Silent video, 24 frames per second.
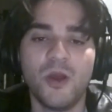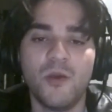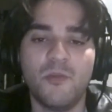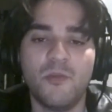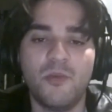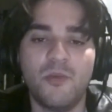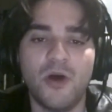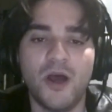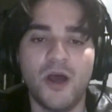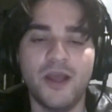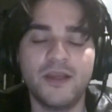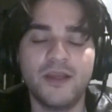
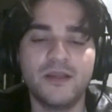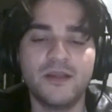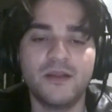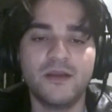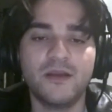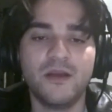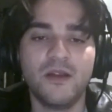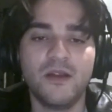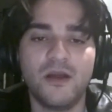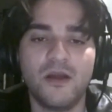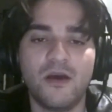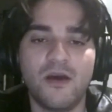But
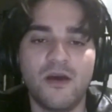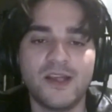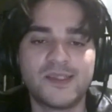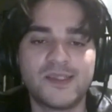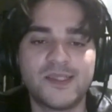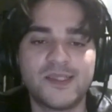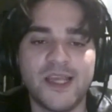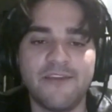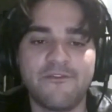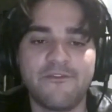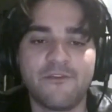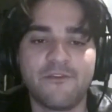let's
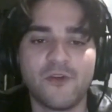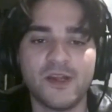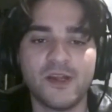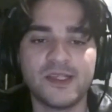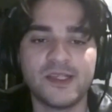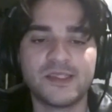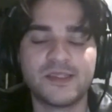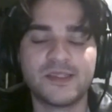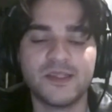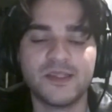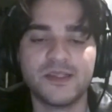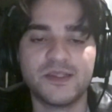say, for
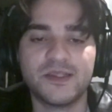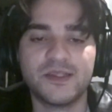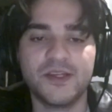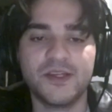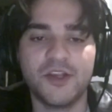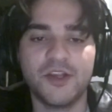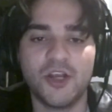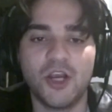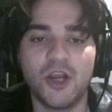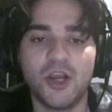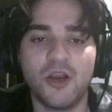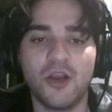instance,
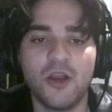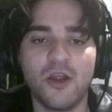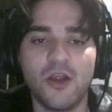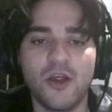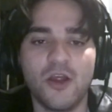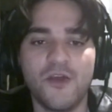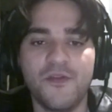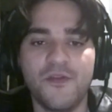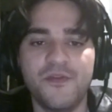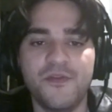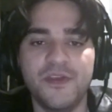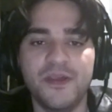here
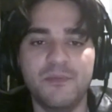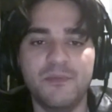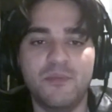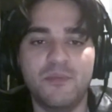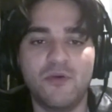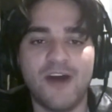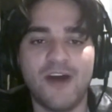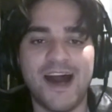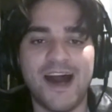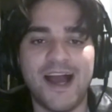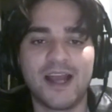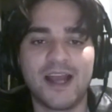the
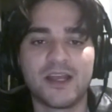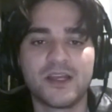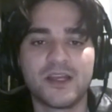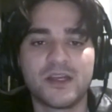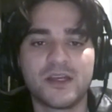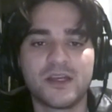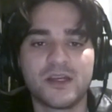black,